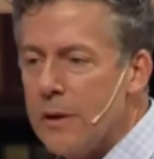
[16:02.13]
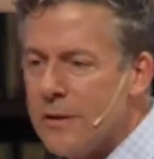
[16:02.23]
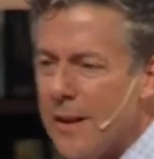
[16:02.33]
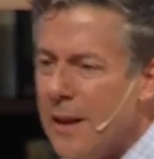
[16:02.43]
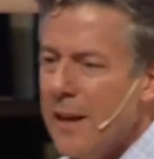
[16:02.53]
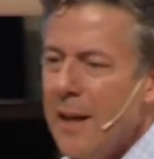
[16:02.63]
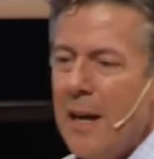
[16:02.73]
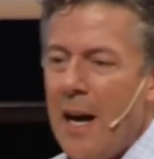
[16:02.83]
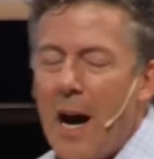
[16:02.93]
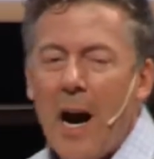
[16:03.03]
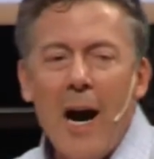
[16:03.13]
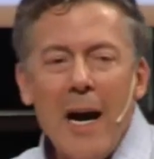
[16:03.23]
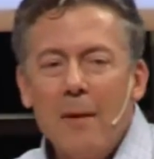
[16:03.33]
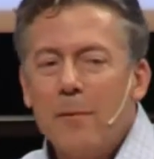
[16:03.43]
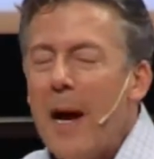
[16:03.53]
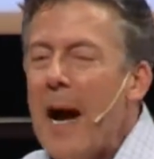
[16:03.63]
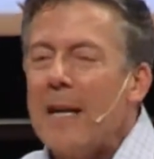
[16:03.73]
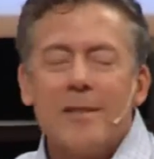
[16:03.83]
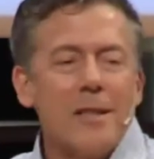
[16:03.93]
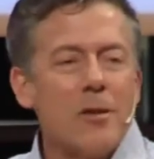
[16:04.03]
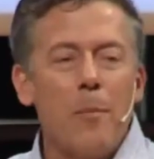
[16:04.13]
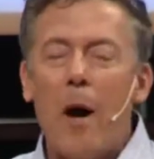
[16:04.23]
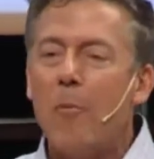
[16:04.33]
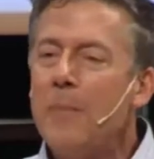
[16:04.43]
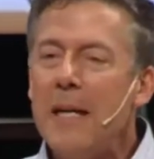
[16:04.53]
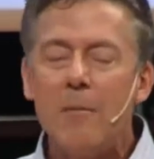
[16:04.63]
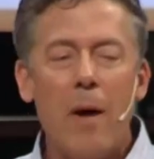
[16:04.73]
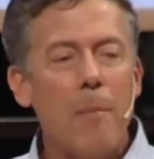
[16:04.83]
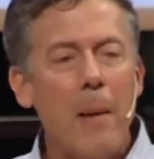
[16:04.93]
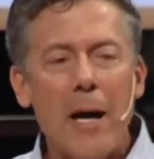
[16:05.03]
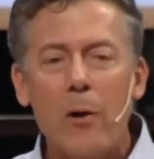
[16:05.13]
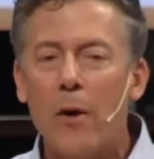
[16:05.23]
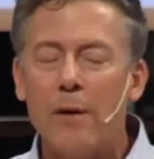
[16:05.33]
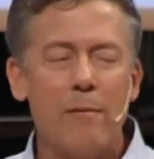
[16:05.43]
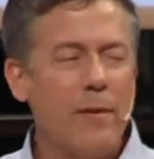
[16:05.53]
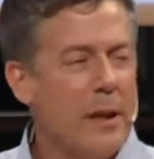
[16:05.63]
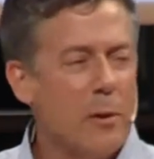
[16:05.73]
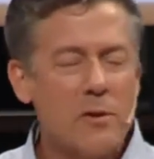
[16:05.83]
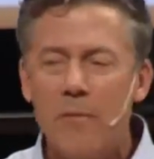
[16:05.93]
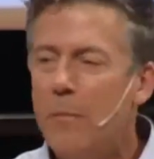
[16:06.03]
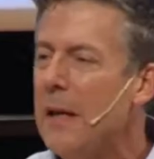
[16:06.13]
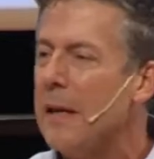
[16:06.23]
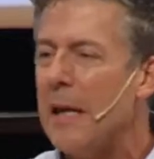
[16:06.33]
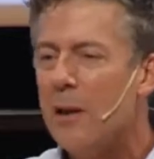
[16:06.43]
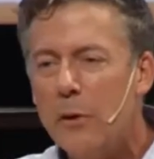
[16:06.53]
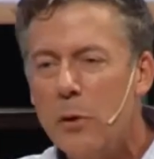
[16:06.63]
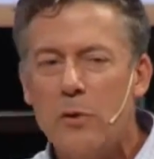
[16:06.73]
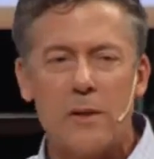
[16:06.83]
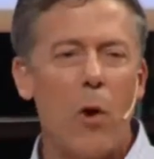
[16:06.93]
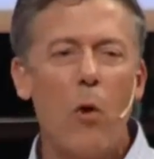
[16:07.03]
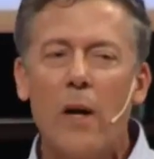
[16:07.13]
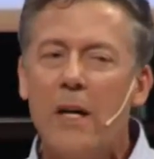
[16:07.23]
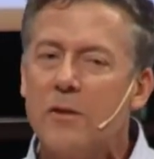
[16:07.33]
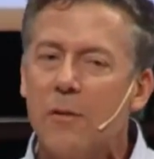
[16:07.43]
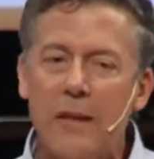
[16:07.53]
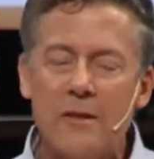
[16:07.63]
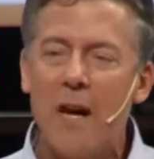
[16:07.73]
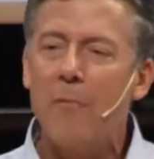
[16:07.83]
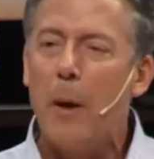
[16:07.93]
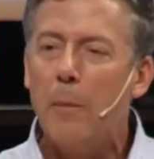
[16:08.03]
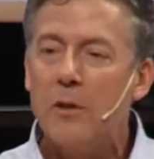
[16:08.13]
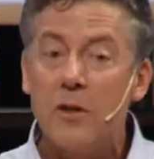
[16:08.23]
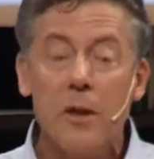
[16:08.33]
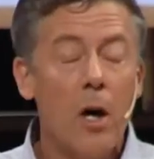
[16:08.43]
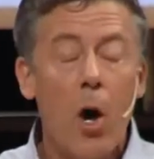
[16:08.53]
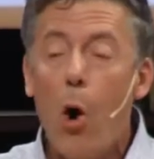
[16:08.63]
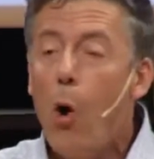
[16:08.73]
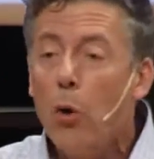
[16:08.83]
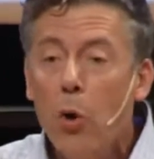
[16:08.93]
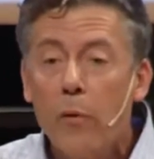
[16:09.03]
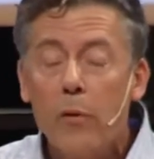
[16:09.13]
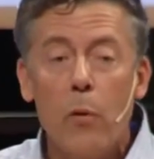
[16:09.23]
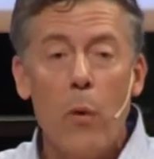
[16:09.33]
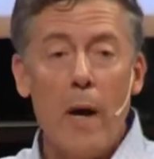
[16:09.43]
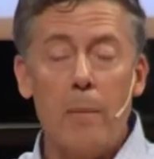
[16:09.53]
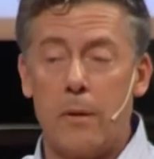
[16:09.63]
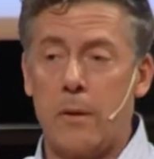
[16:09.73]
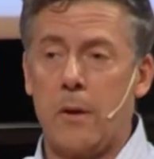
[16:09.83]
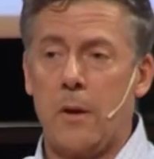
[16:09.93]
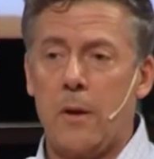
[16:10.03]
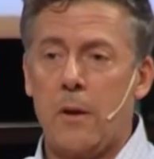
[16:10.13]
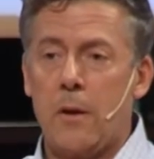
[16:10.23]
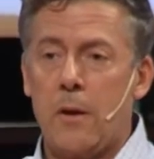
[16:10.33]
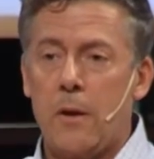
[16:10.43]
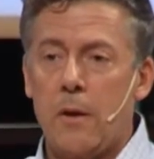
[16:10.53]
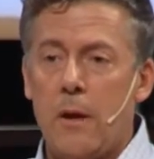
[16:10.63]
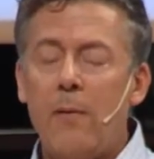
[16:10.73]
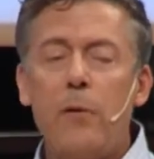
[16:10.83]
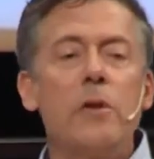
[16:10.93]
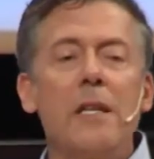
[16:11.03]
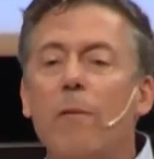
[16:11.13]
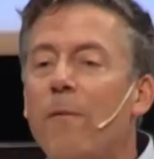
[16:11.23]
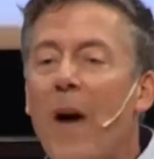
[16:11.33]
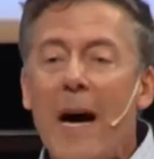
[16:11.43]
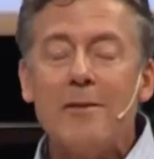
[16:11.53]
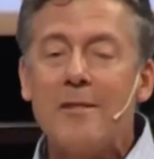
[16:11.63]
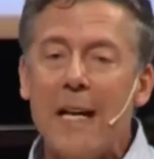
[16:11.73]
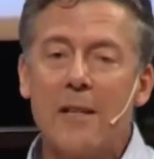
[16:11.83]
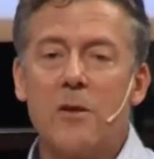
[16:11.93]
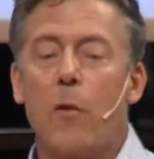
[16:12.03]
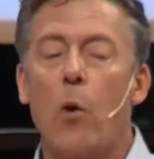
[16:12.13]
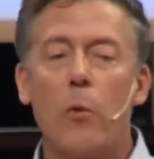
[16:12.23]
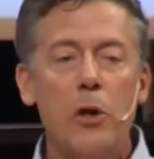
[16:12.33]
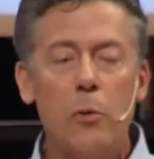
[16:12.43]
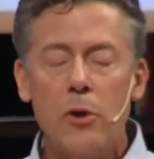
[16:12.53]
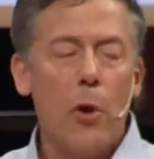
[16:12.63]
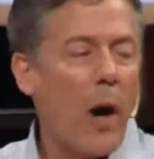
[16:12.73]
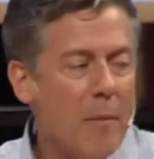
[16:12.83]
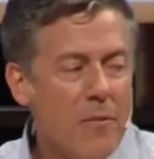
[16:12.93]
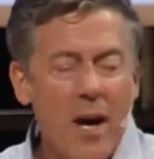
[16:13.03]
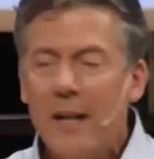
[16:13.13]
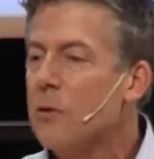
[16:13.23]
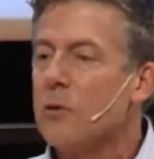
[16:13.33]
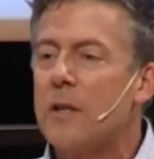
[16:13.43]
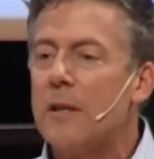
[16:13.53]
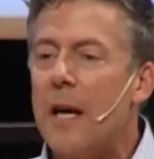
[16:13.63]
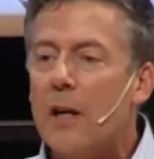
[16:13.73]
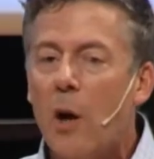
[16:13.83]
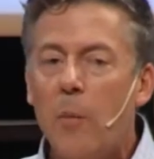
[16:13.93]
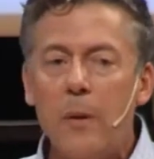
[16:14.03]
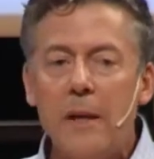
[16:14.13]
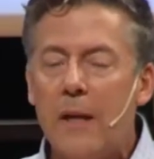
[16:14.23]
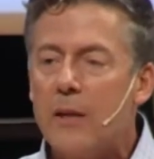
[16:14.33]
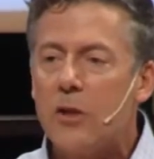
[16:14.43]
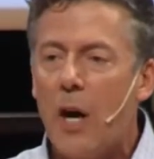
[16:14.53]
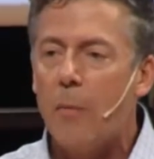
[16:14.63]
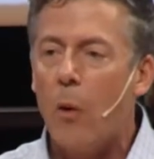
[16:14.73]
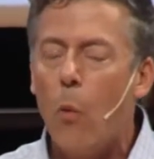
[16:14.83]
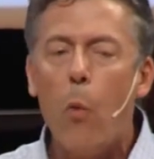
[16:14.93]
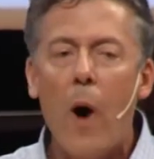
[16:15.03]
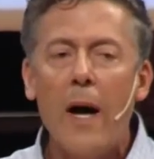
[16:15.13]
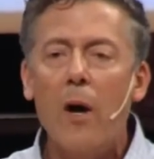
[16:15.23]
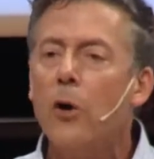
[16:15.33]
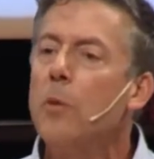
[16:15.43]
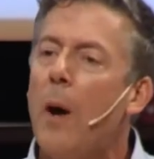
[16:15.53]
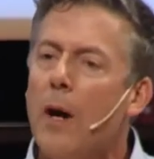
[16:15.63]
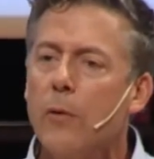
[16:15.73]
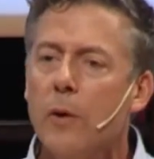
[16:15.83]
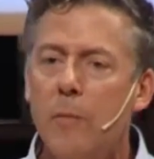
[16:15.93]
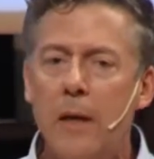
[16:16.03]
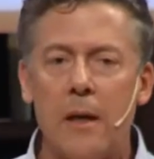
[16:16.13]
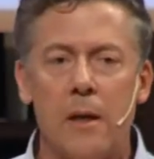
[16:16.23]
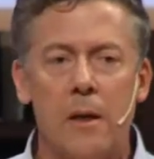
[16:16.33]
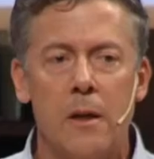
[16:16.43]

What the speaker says: And I said, I have assets about me and my background and videos of me and interviews and all kinds of things I've published all over the web. If you did 5 seconds of homework, you would know, I'm not interested in that company and that job. Why are you bothering me?